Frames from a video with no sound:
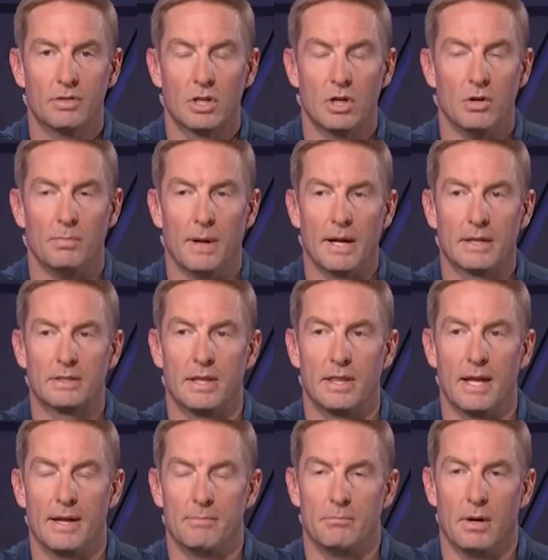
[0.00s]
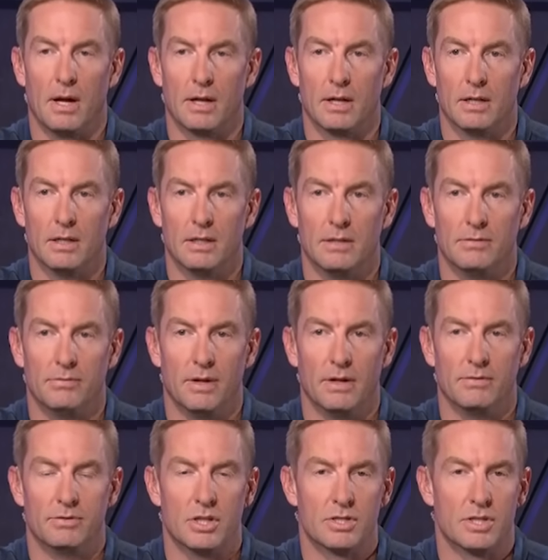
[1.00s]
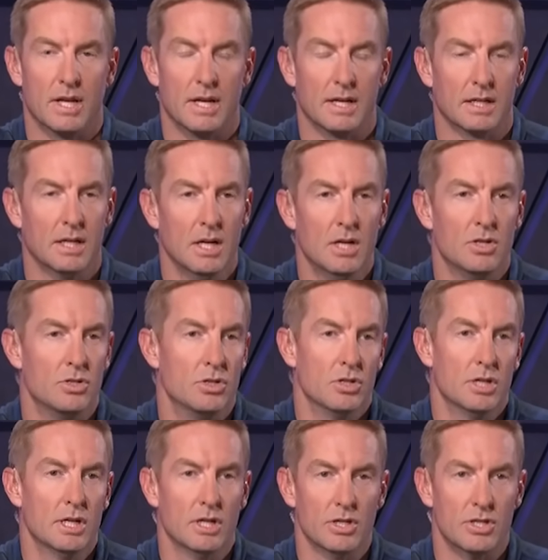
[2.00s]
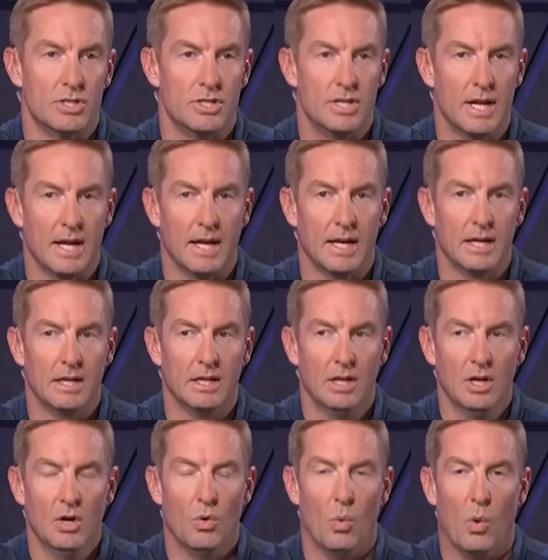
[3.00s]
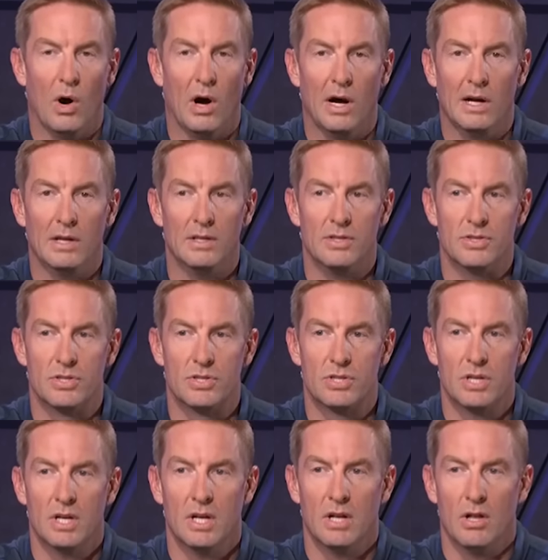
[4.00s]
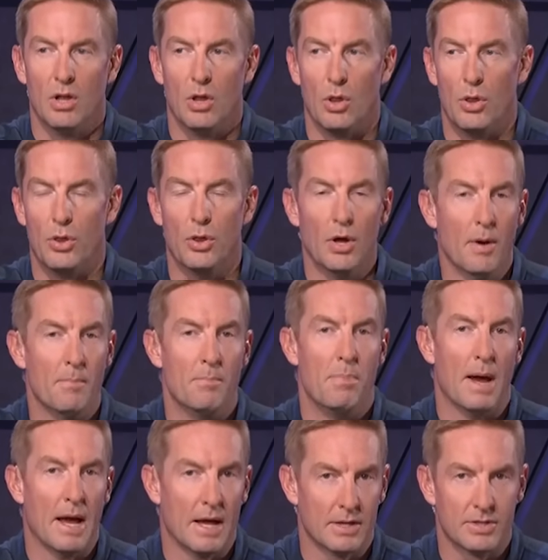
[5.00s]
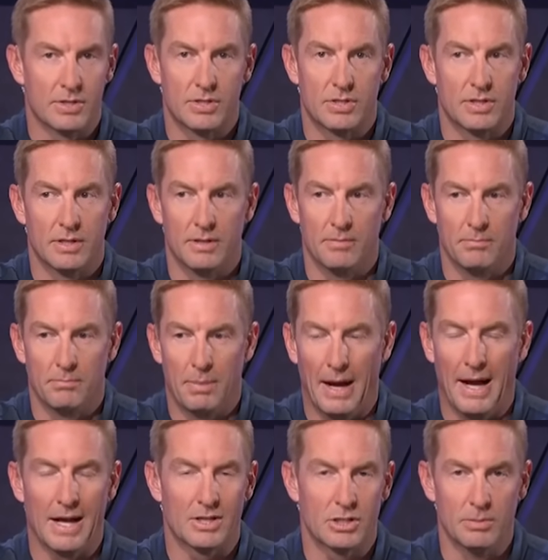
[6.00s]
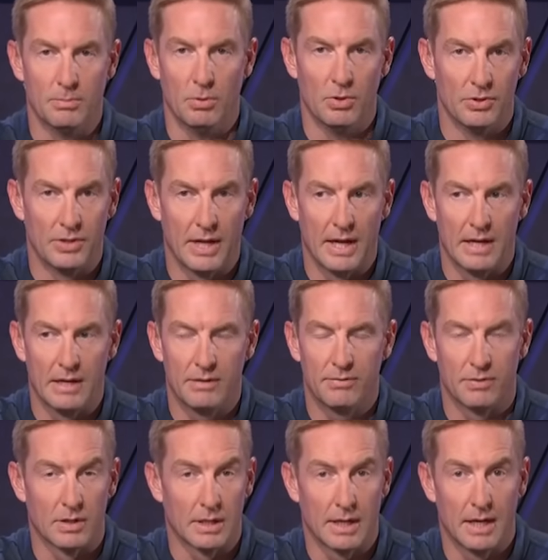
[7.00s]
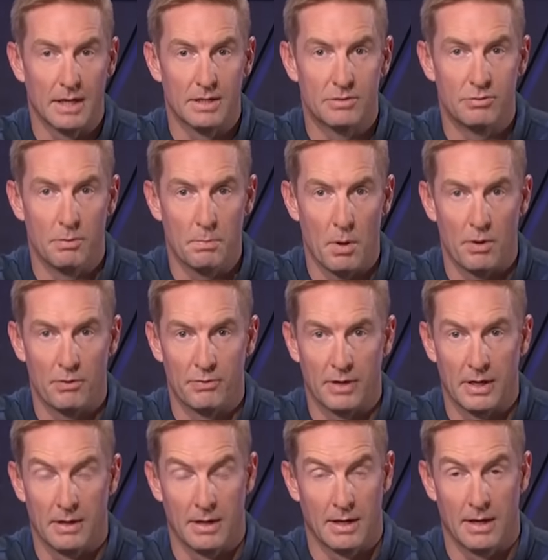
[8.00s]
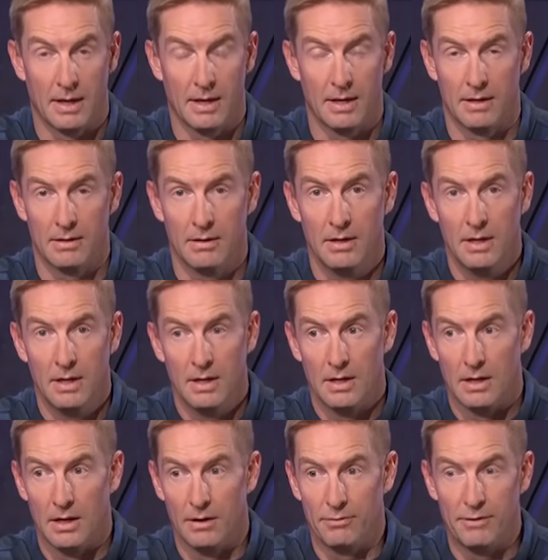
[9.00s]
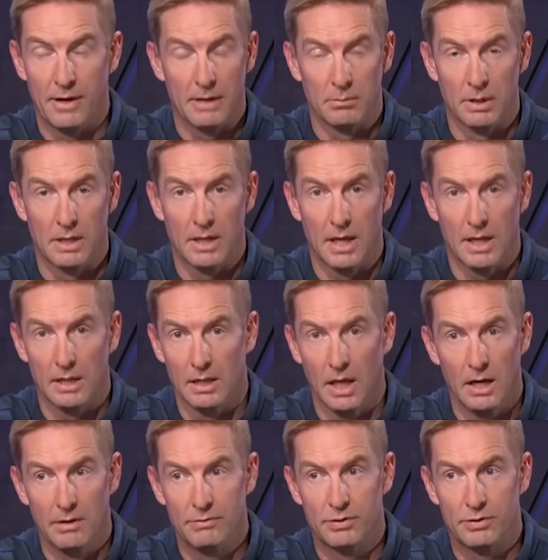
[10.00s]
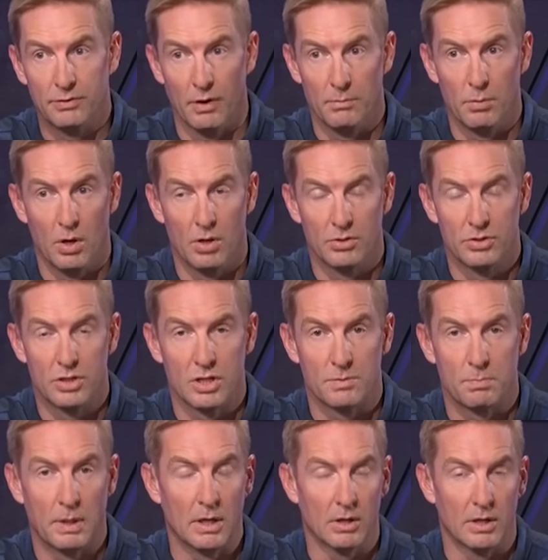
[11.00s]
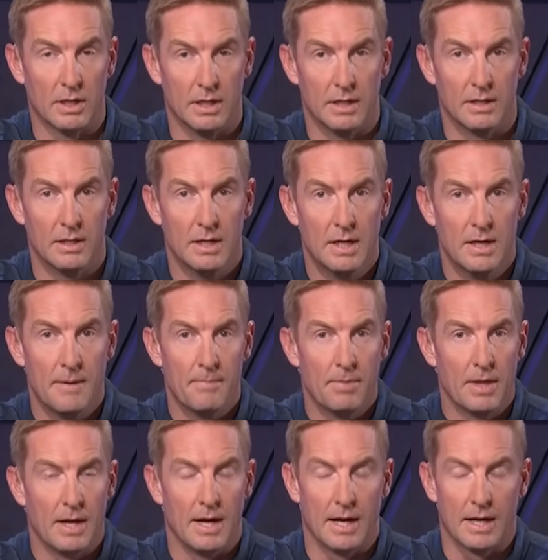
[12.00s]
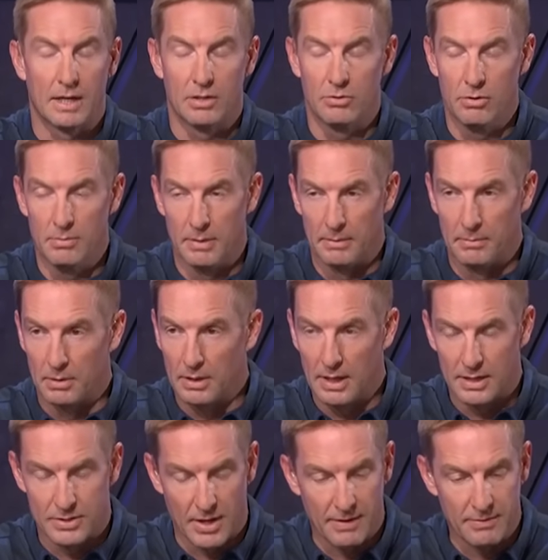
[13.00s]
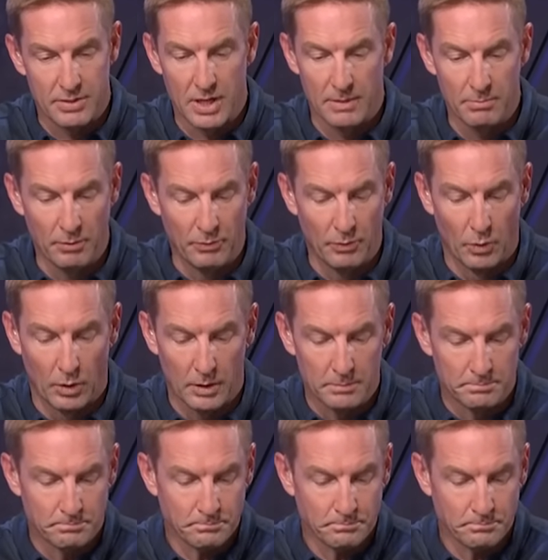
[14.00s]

to go back to that model of just like New Year's Day was the best possible day for a college football fan and a family that loves football, just period. I can remember, as I've said before,